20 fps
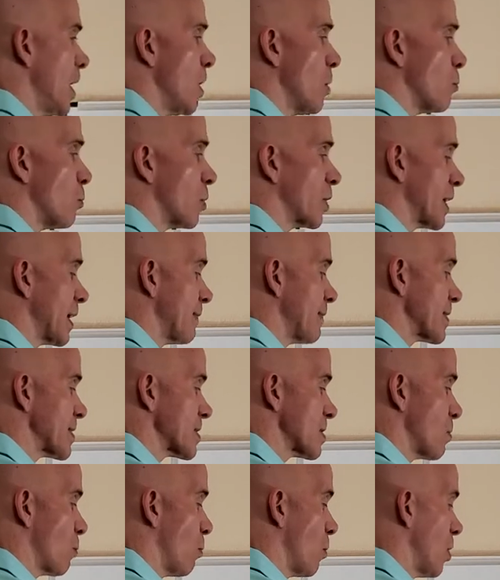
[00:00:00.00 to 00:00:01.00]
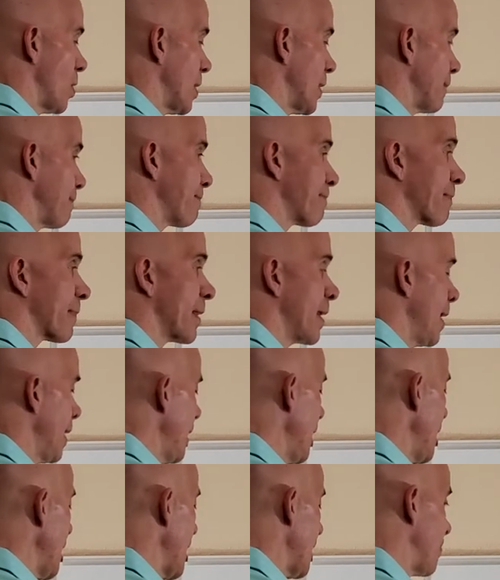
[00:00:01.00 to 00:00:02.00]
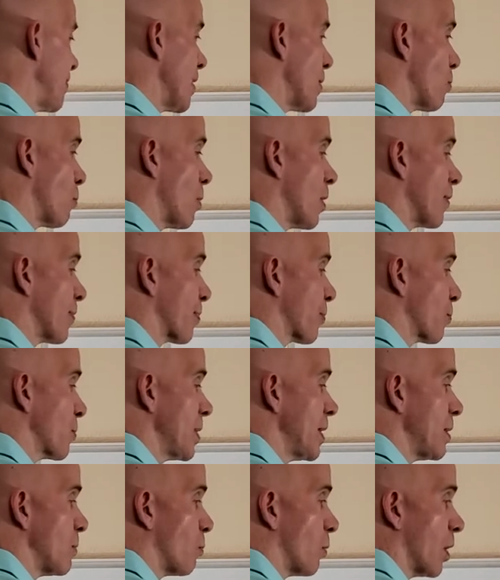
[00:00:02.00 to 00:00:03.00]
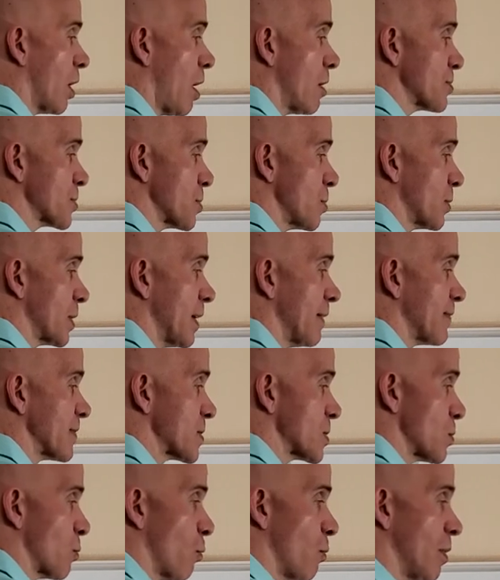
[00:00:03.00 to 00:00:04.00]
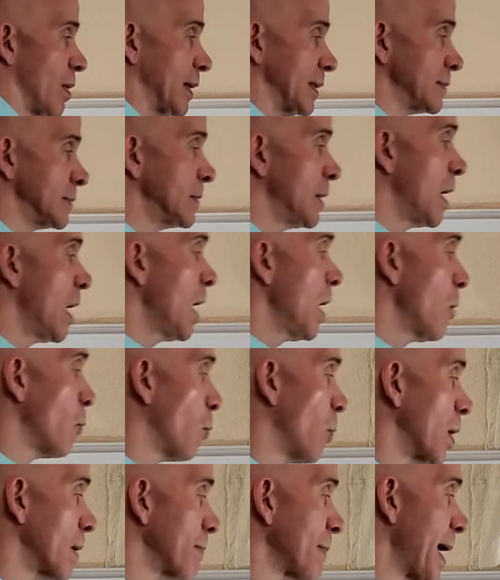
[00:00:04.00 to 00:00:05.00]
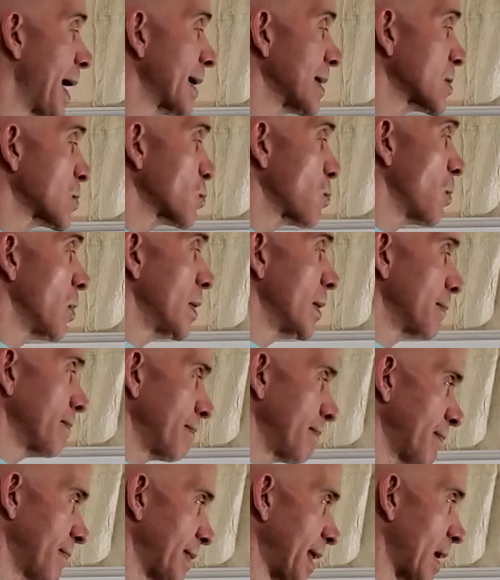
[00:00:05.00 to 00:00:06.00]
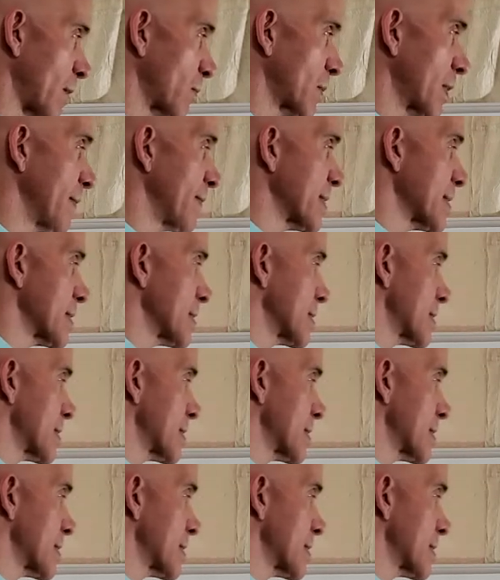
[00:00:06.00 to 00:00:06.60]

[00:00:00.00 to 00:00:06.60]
will give us a 1. And then 1, 3 will also give us a 1. 1 minus 1, that'll give us a